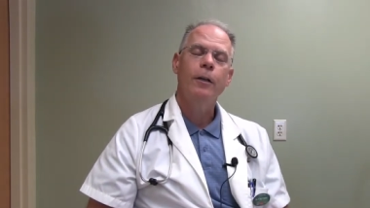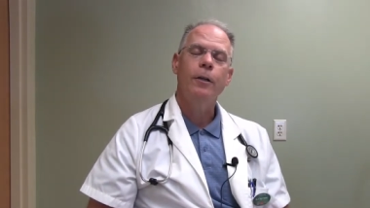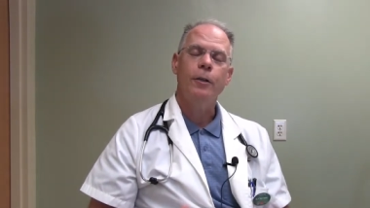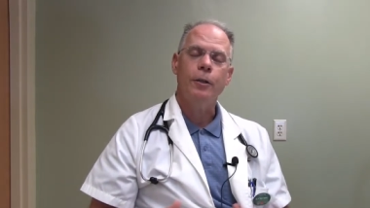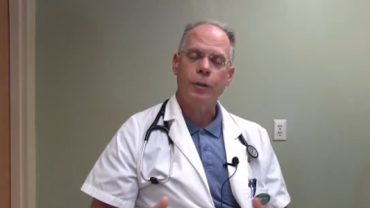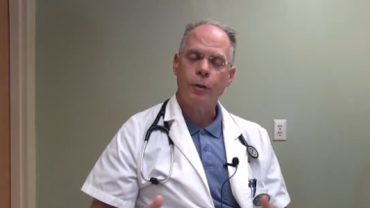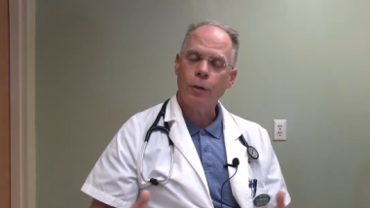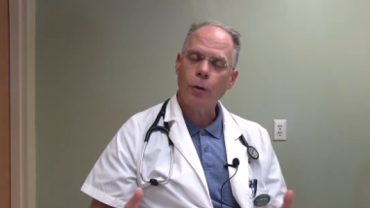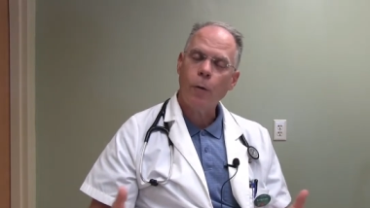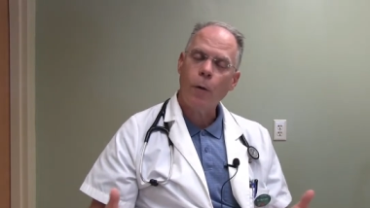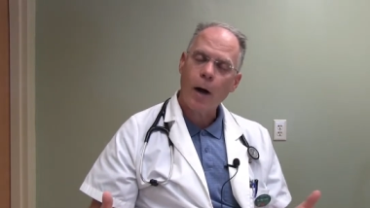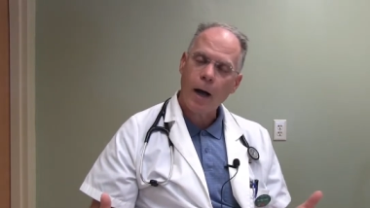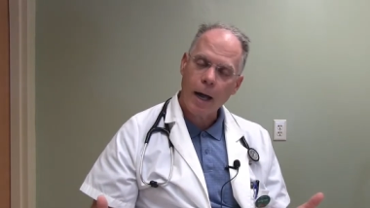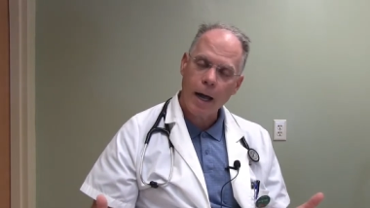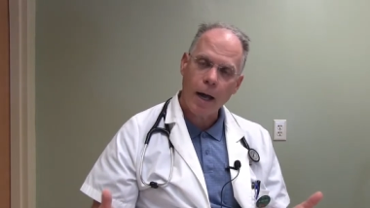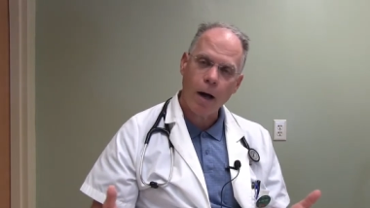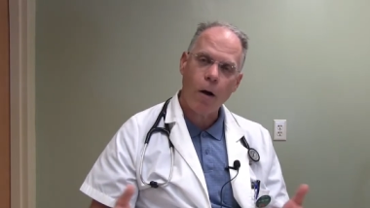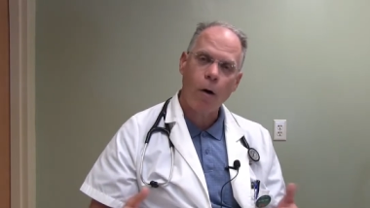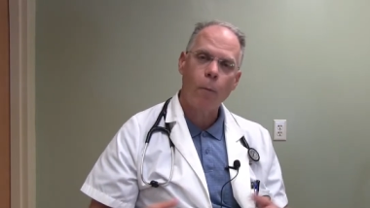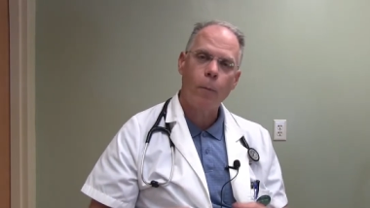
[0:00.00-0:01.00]
do you know
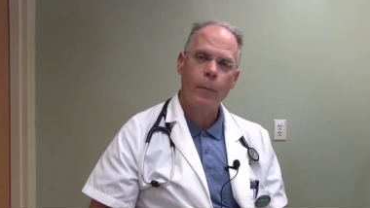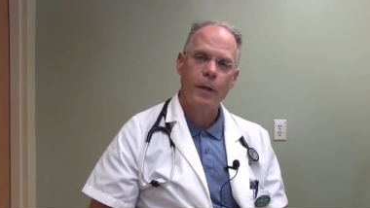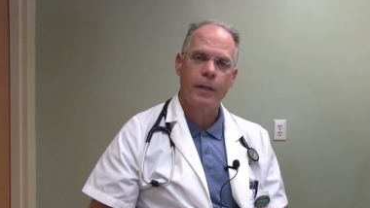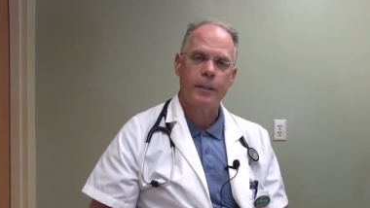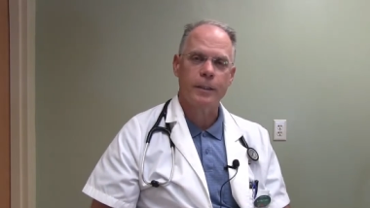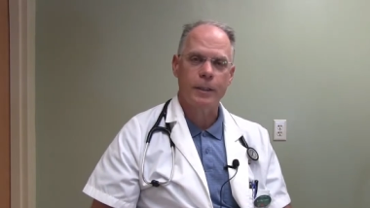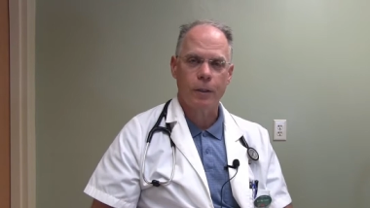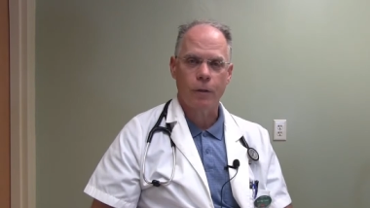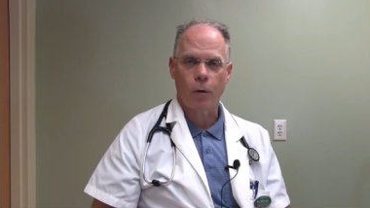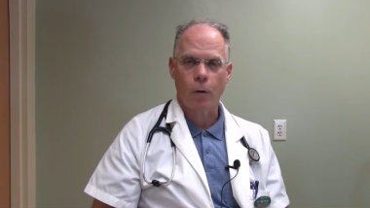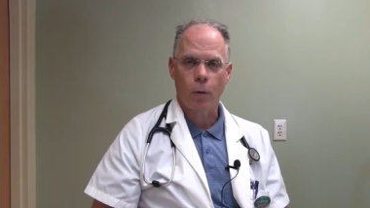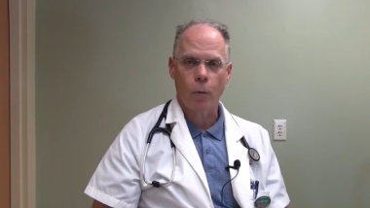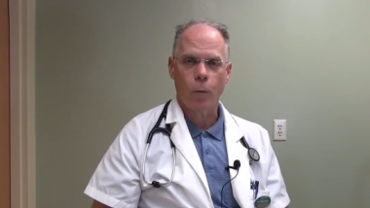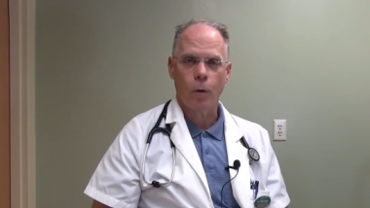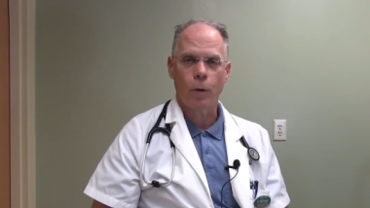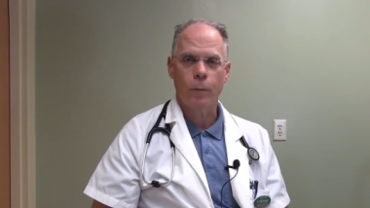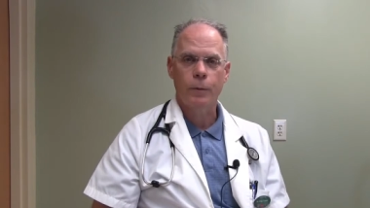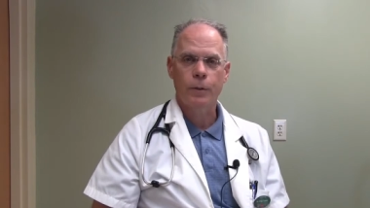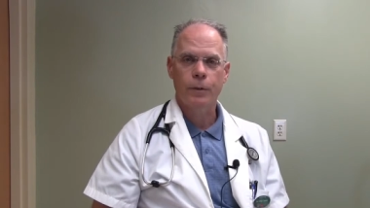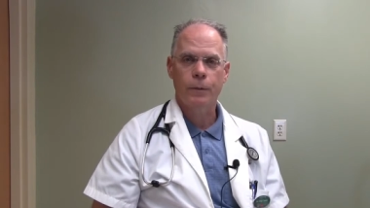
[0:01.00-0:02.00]
how pets get
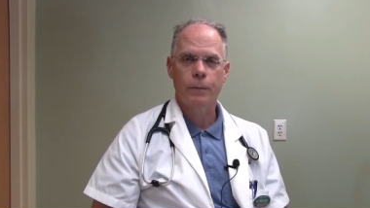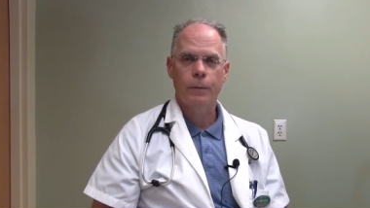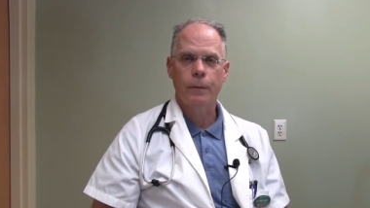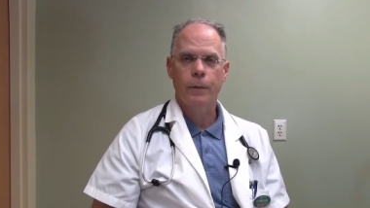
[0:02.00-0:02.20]
heartworms?